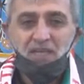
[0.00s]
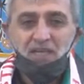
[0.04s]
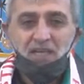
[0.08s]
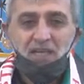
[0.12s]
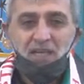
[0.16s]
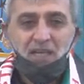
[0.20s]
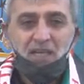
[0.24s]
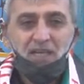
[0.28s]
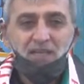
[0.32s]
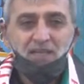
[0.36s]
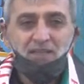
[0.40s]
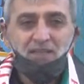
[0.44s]

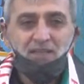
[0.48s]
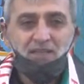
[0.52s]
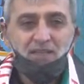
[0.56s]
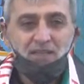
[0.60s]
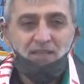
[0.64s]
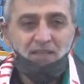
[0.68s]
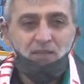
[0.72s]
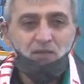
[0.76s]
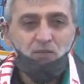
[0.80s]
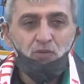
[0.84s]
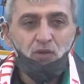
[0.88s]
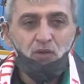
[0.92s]
And
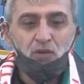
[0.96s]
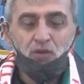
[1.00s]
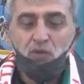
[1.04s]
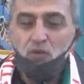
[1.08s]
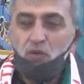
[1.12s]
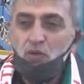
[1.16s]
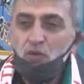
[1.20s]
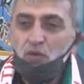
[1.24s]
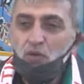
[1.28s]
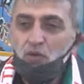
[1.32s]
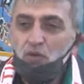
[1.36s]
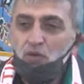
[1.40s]
uh, with
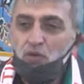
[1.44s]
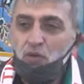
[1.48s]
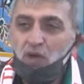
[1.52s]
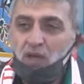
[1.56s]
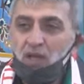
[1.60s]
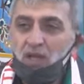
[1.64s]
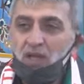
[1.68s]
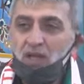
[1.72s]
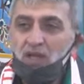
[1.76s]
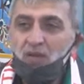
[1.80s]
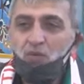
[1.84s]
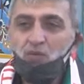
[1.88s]
all your
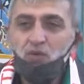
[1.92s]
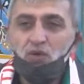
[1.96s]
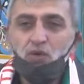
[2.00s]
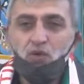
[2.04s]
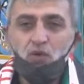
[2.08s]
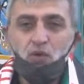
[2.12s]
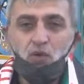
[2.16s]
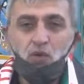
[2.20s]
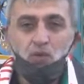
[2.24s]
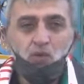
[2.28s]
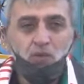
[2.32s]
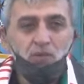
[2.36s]
dua, with
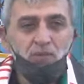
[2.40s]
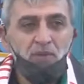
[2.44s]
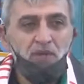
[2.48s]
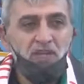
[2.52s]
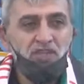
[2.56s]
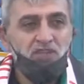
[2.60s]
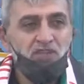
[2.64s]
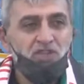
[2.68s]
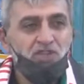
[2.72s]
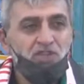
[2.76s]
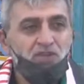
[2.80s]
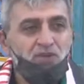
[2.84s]
all your
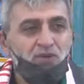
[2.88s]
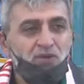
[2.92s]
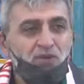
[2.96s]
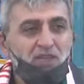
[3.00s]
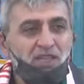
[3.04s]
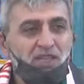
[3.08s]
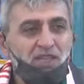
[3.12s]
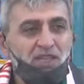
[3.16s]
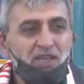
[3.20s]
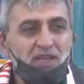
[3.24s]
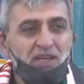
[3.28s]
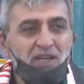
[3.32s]
marches
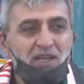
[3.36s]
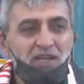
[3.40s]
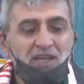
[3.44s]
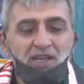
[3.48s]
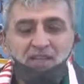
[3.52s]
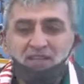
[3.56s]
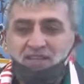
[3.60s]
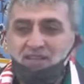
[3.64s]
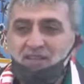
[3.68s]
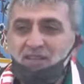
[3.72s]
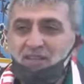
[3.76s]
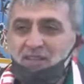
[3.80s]
today,
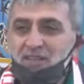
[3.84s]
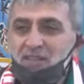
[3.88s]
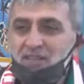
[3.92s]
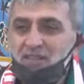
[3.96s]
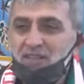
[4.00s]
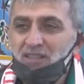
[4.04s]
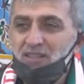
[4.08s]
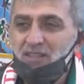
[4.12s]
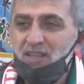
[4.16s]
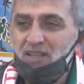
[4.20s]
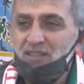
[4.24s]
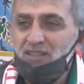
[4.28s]
Allah has
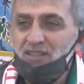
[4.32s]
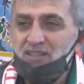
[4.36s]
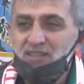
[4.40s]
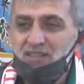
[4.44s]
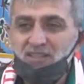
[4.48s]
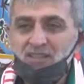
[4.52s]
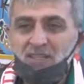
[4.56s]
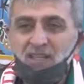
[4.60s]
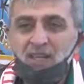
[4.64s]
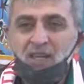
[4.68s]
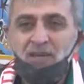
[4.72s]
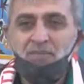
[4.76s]
granted
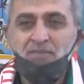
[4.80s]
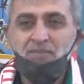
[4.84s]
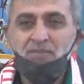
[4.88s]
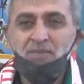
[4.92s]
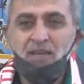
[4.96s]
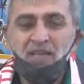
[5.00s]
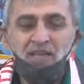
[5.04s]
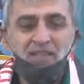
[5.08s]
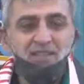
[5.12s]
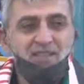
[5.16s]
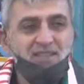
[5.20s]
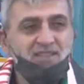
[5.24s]
us
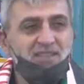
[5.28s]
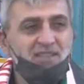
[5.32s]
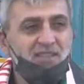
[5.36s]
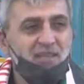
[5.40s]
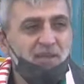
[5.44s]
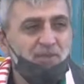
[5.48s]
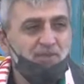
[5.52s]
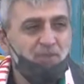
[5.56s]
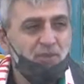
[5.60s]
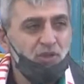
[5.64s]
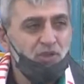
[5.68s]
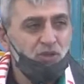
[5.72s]

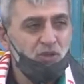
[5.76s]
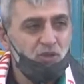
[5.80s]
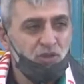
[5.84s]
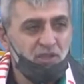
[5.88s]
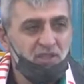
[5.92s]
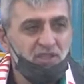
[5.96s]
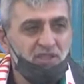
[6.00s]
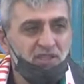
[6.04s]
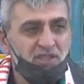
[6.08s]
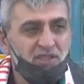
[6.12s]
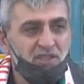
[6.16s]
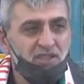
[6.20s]
amazing
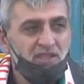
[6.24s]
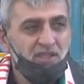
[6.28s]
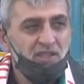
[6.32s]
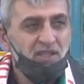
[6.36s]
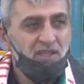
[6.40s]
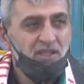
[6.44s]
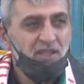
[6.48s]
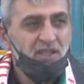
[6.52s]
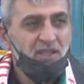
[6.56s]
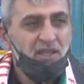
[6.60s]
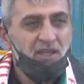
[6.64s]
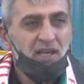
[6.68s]
opportunity.
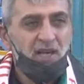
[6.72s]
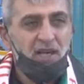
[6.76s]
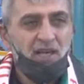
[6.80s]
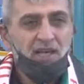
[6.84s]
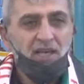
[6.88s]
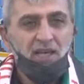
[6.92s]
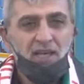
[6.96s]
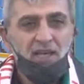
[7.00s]
And I